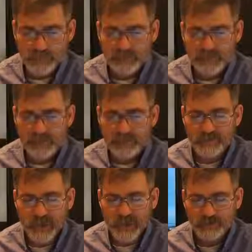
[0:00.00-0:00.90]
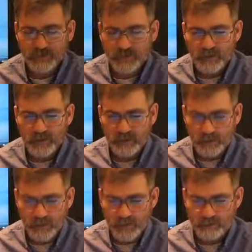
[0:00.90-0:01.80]
these
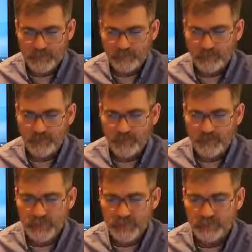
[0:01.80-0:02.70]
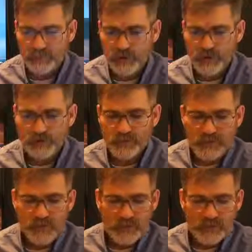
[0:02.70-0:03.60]
nuclear missiles that are being moved,
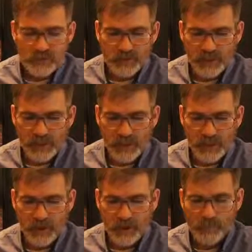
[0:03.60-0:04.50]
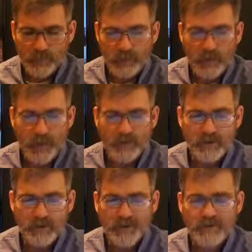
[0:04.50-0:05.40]
you cannot help but
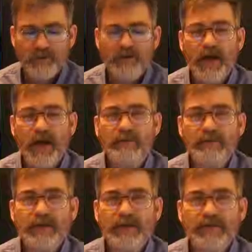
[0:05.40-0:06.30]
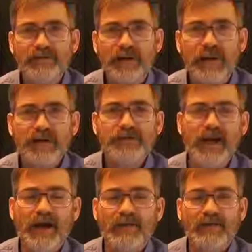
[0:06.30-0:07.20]
wonder if they're not being staged
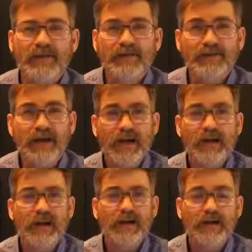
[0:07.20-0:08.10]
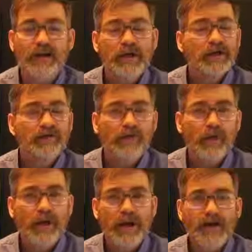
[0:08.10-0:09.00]
down in this area
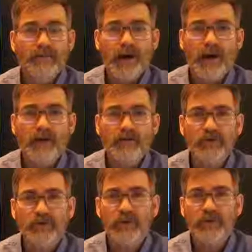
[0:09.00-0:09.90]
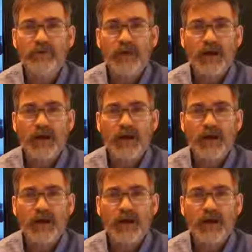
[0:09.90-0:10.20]
for a possible